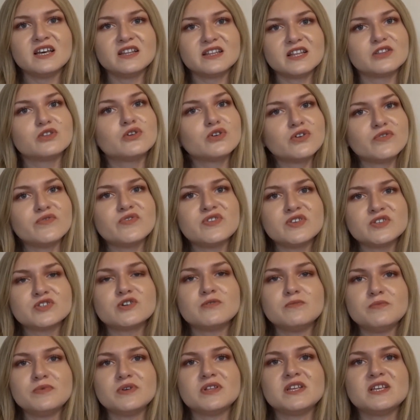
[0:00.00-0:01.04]
Then none of these
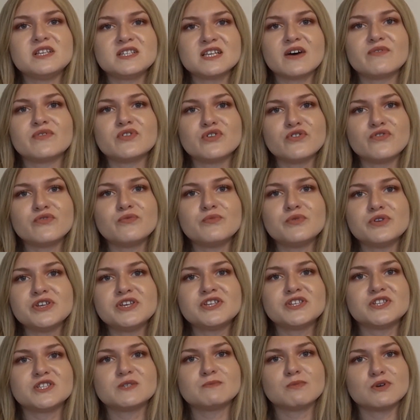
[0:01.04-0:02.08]
companies have enough money
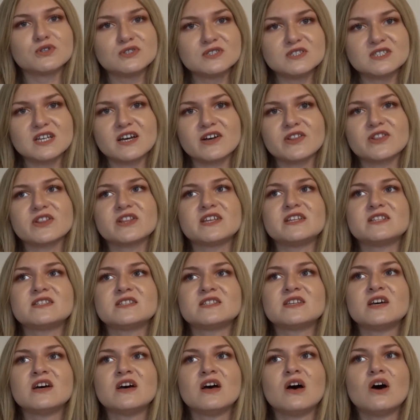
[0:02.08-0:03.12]
to sponsor
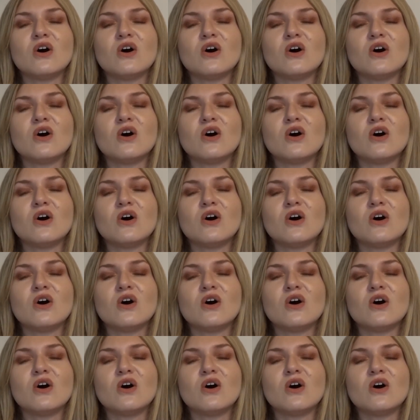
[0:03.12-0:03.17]
athletes